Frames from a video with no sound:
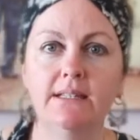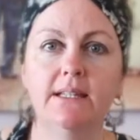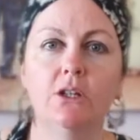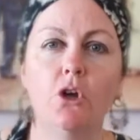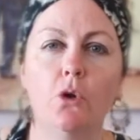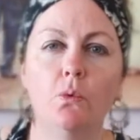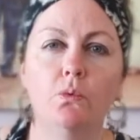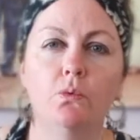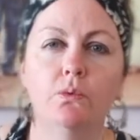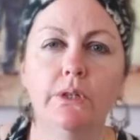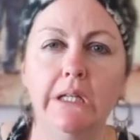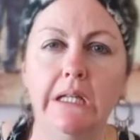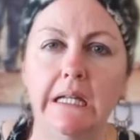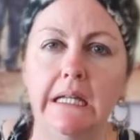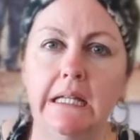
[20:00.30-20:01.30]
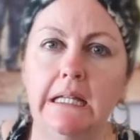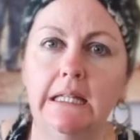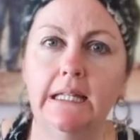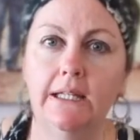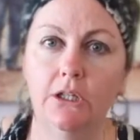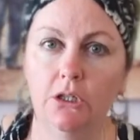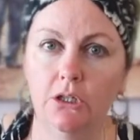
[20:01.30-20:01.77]
that got
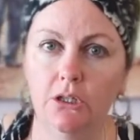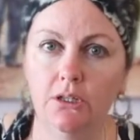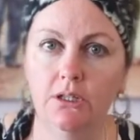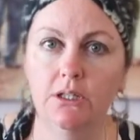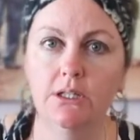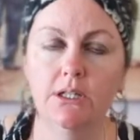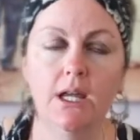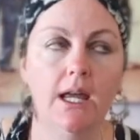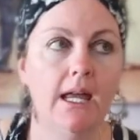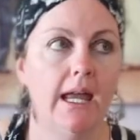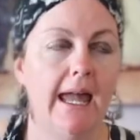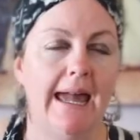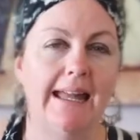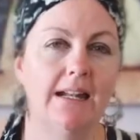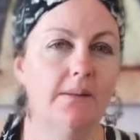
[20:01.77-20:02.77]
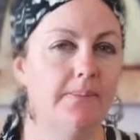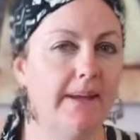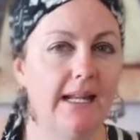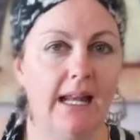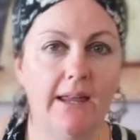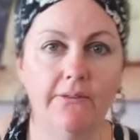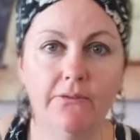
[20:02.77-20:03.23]
really huge and had
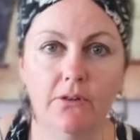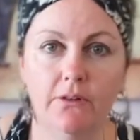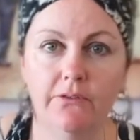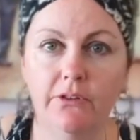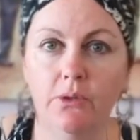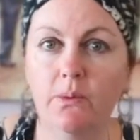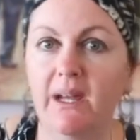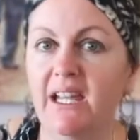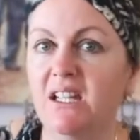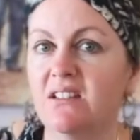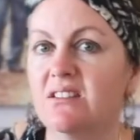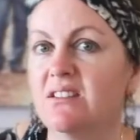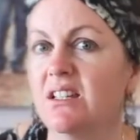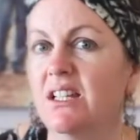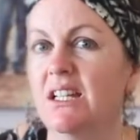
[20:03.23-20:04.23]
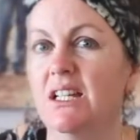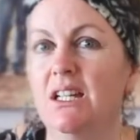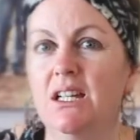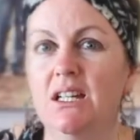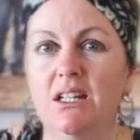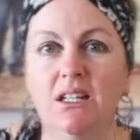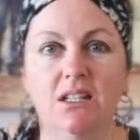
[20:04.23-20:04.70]
been left for a few weeks,
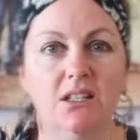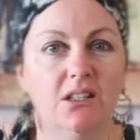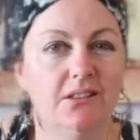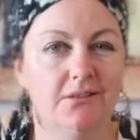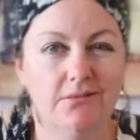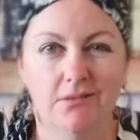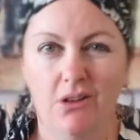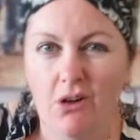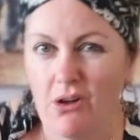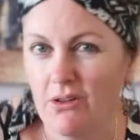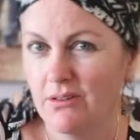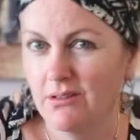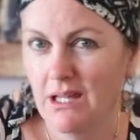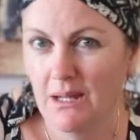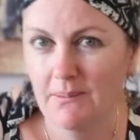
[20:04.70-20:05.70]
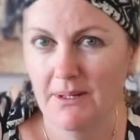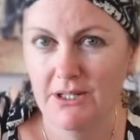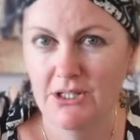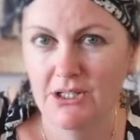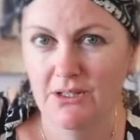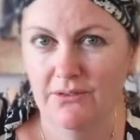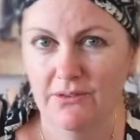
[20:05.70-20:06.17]
not that
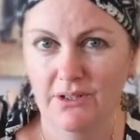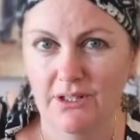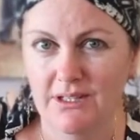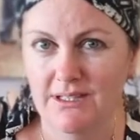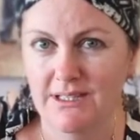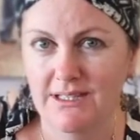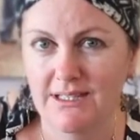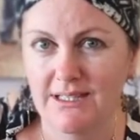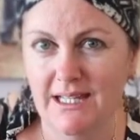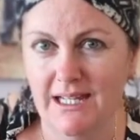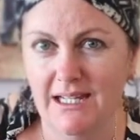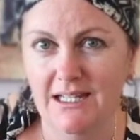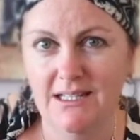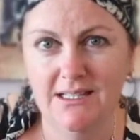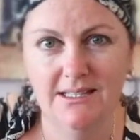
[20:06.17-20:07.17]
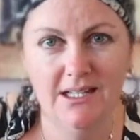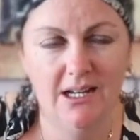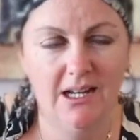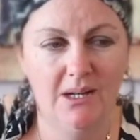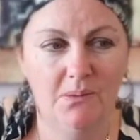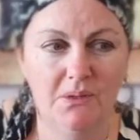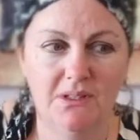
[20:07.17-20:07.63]
much difference in seeds.
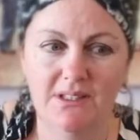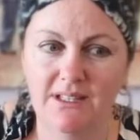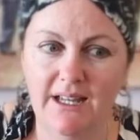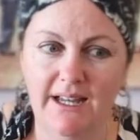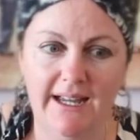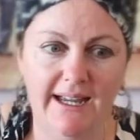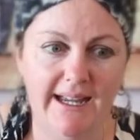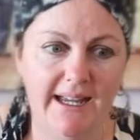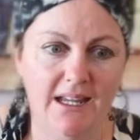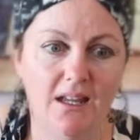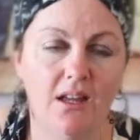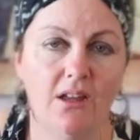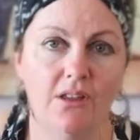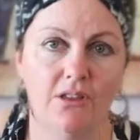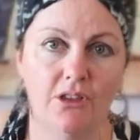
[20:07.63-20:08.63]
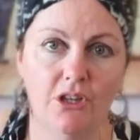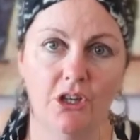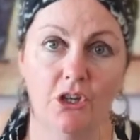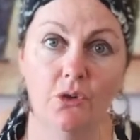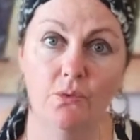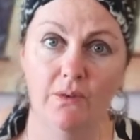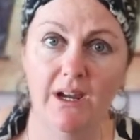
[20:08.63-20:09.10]
I would say the
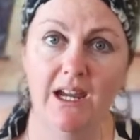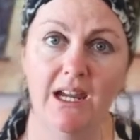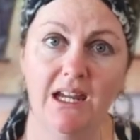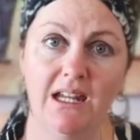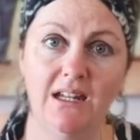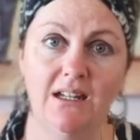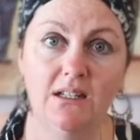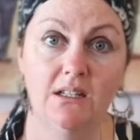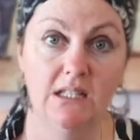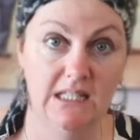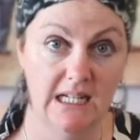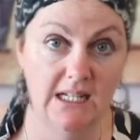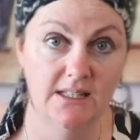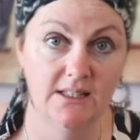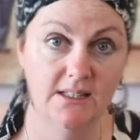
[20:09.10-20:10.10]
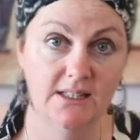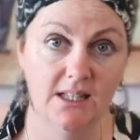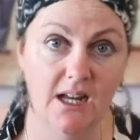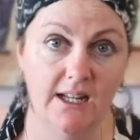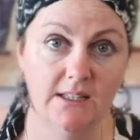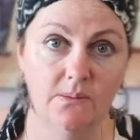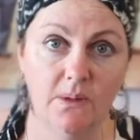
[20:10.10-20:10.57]
green, decent
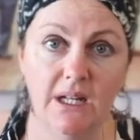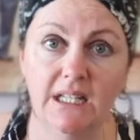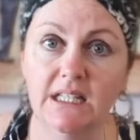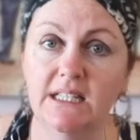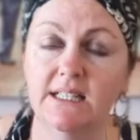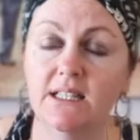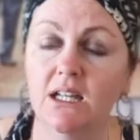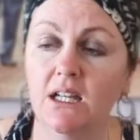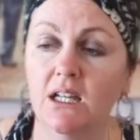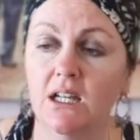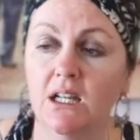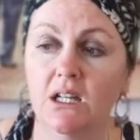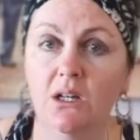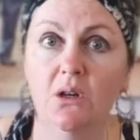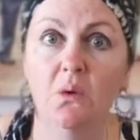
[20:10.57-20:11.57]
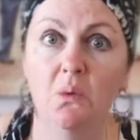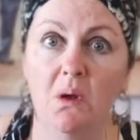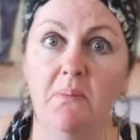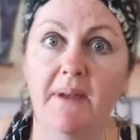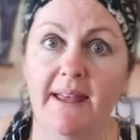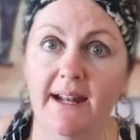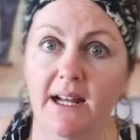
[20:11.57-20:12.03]
sized ones were
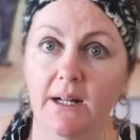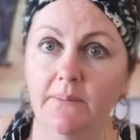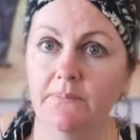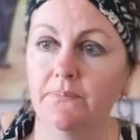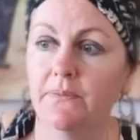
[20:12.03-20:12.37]
better.